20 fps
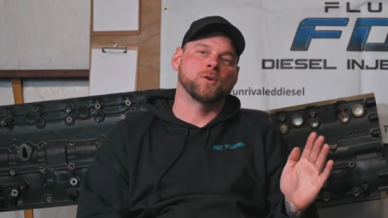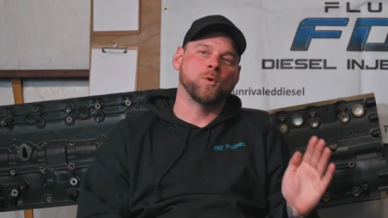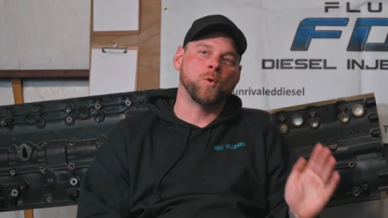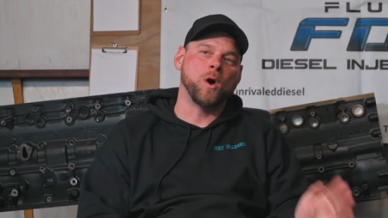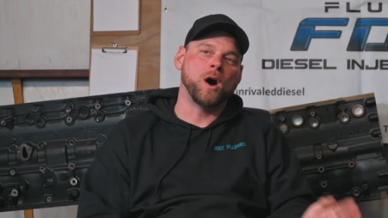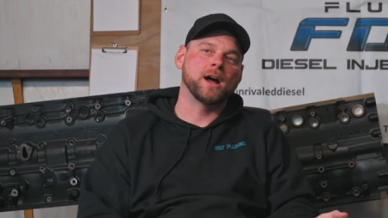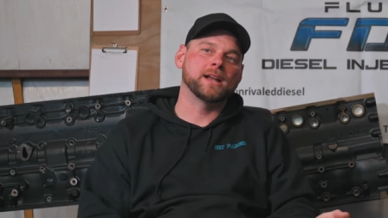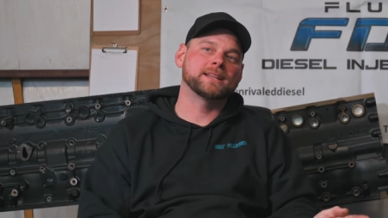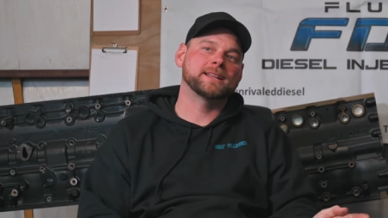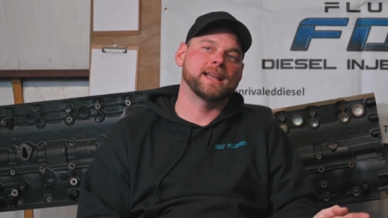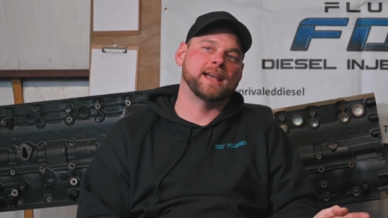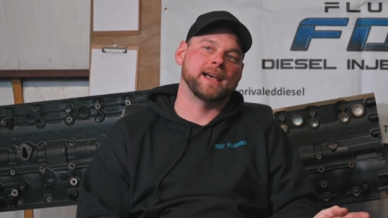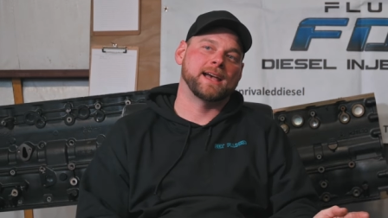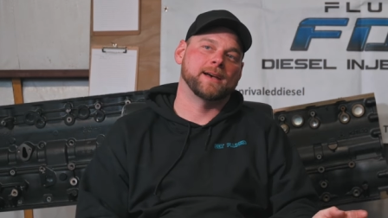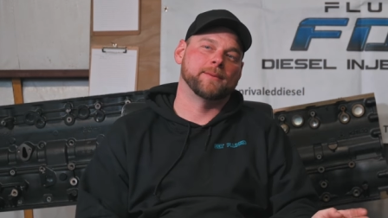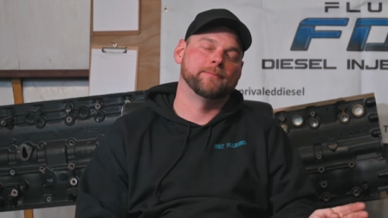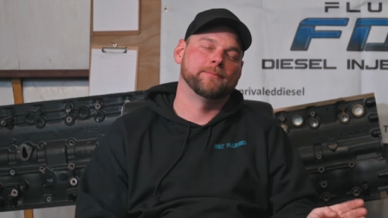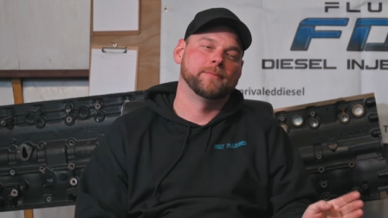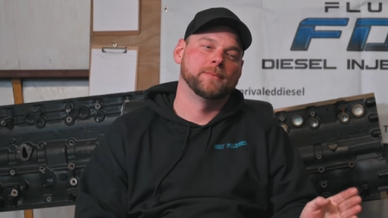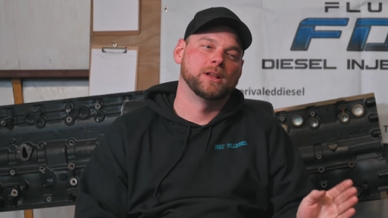Quad
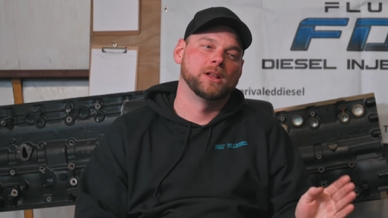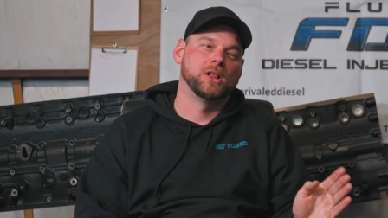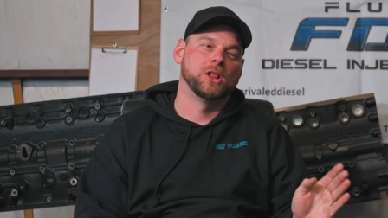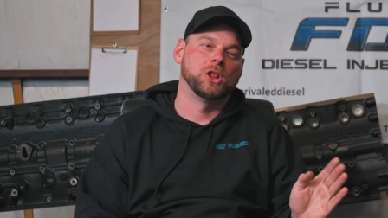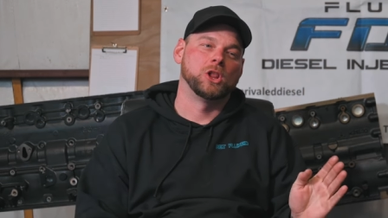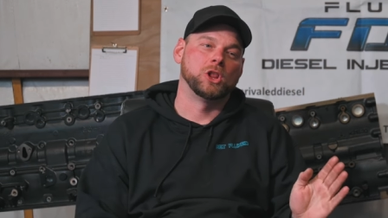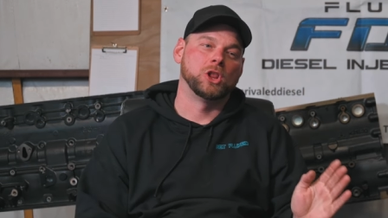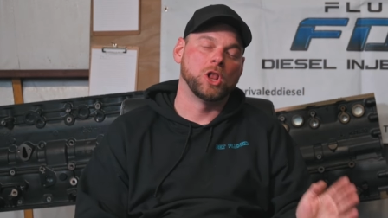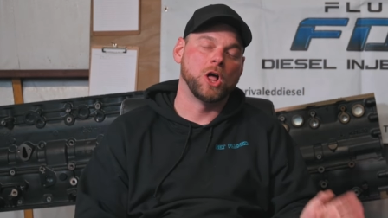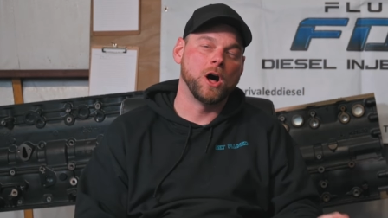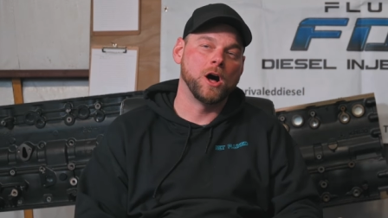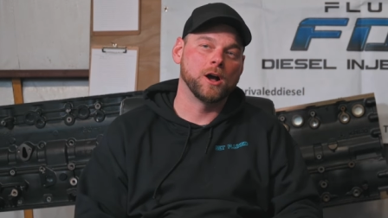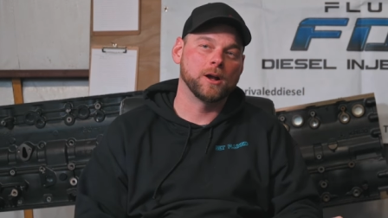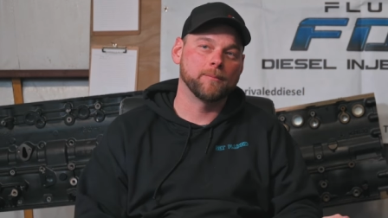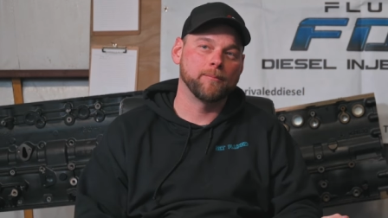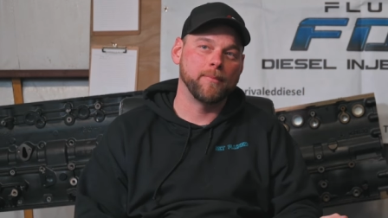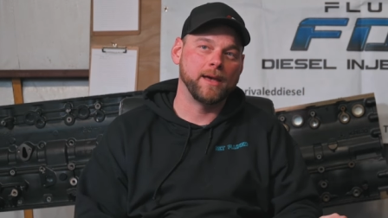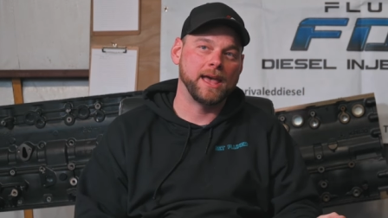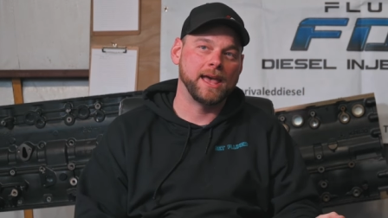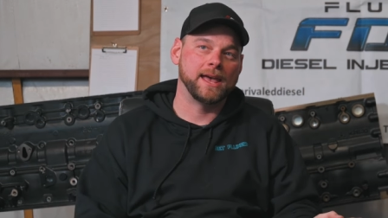cab,
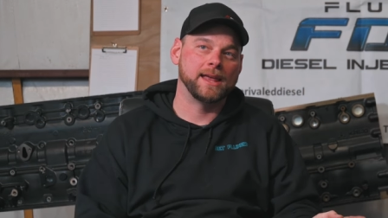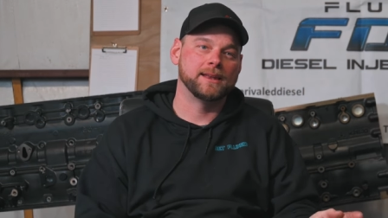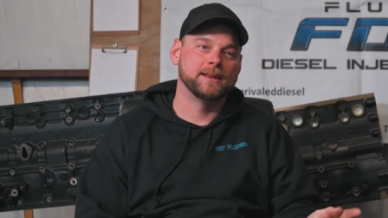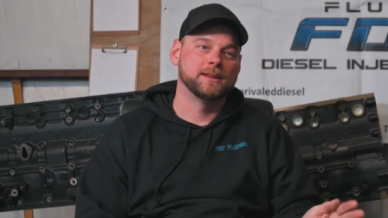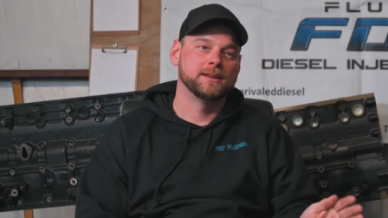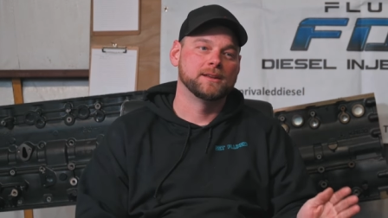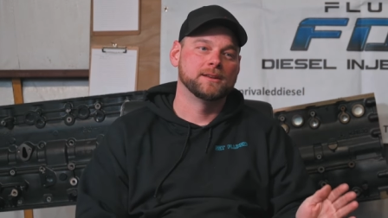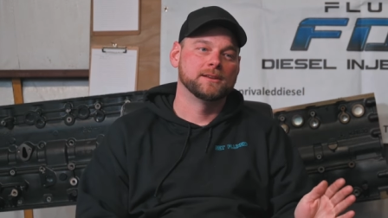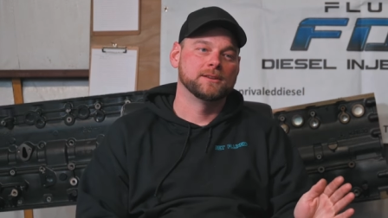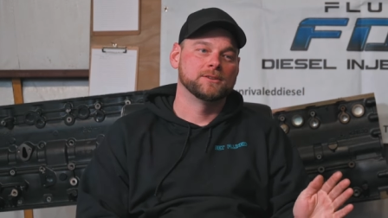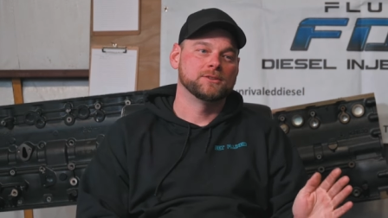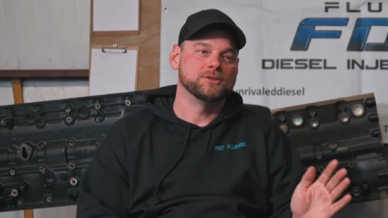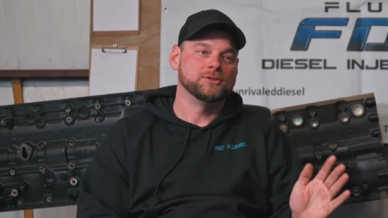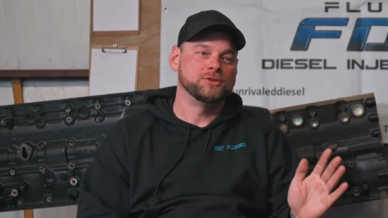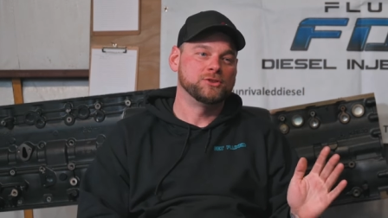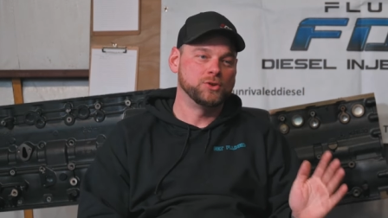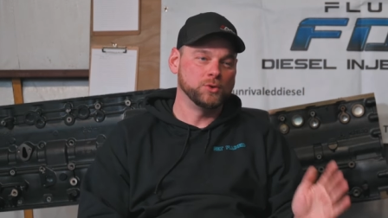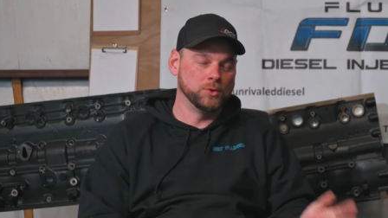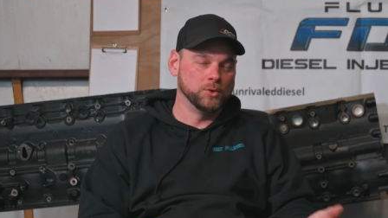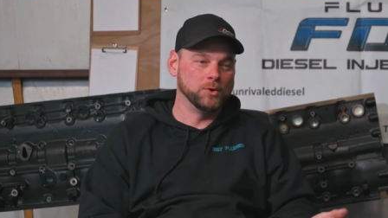long bed,
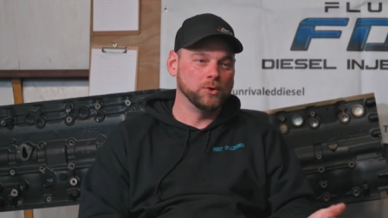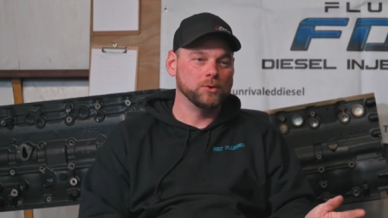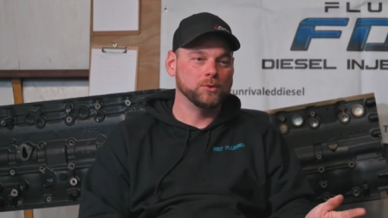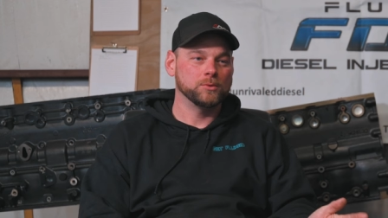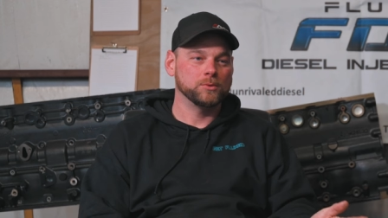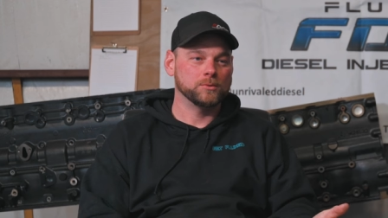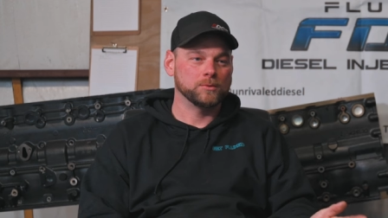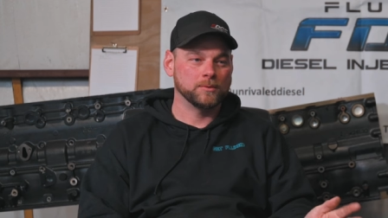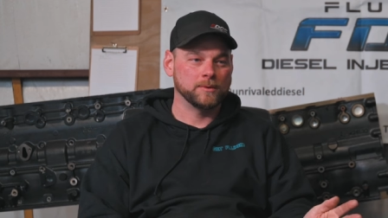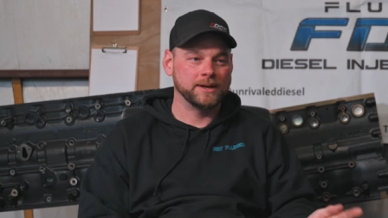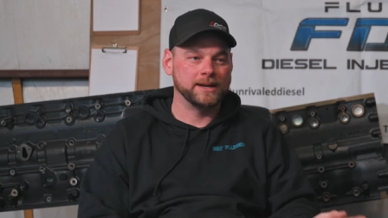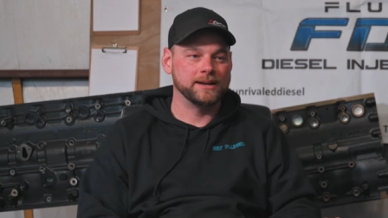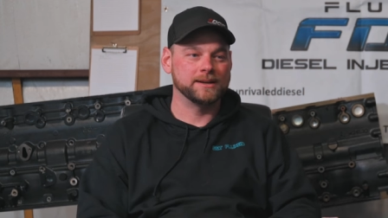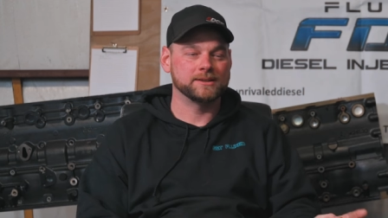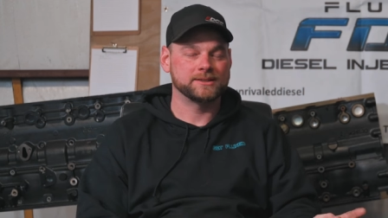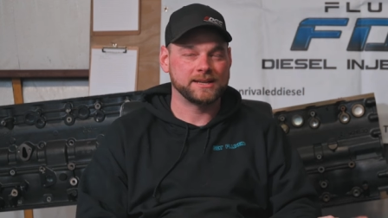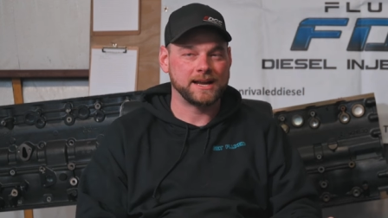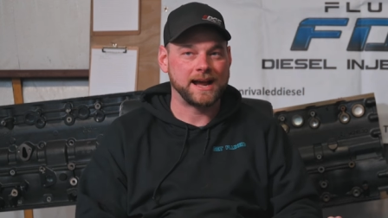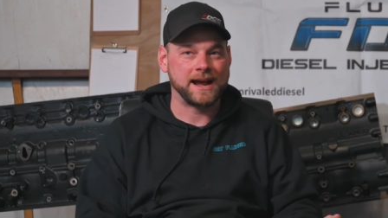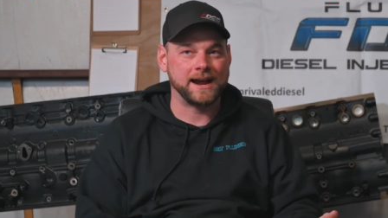dual
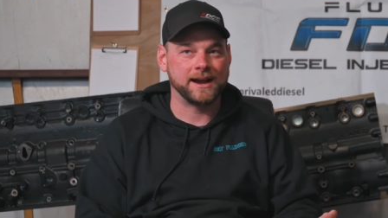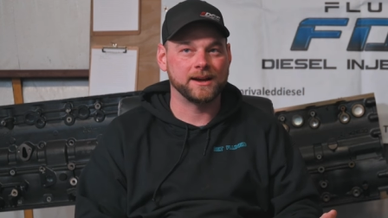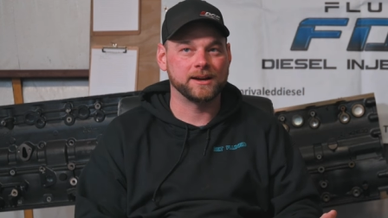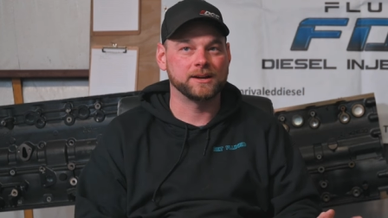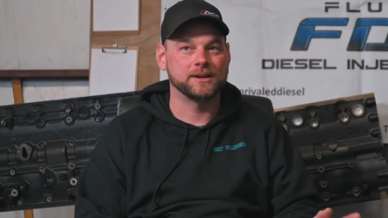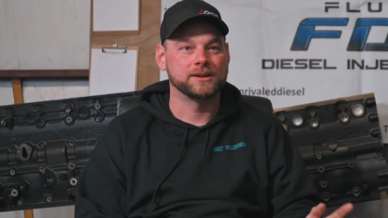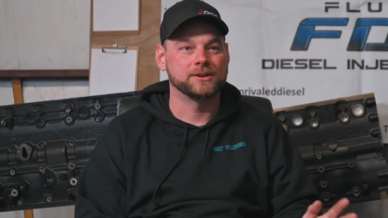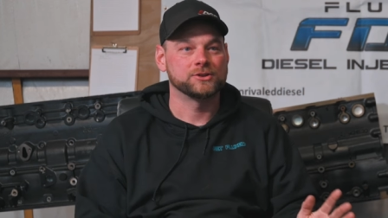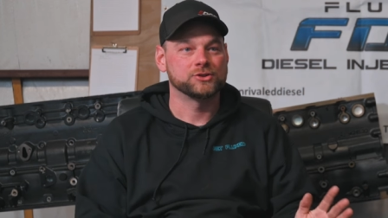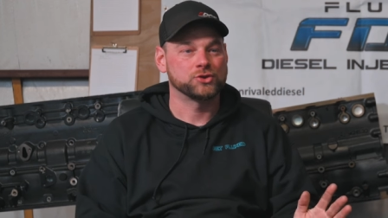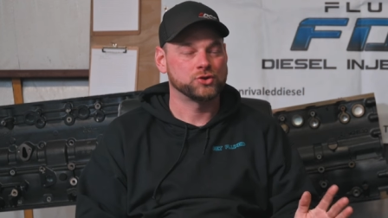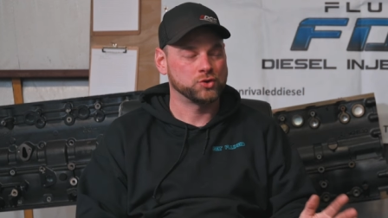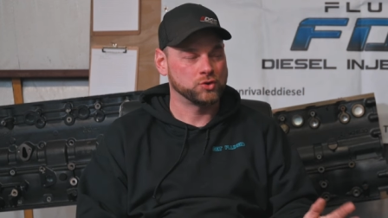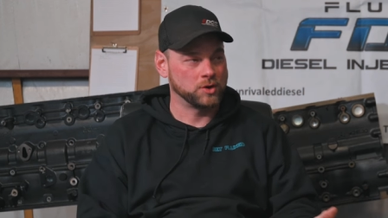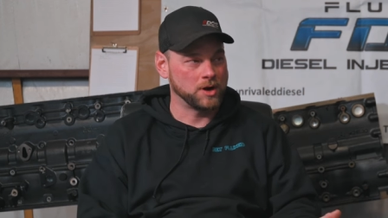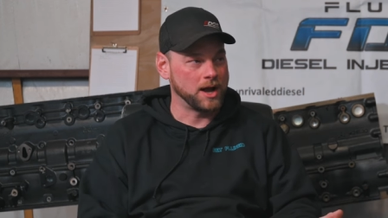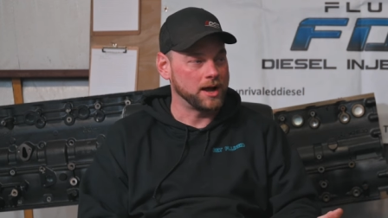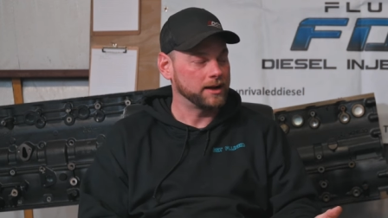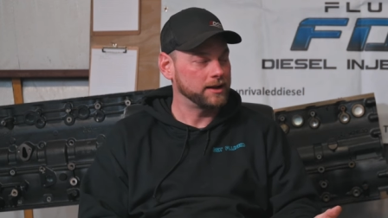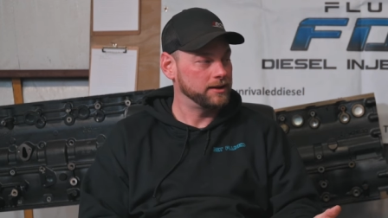rear tire truck.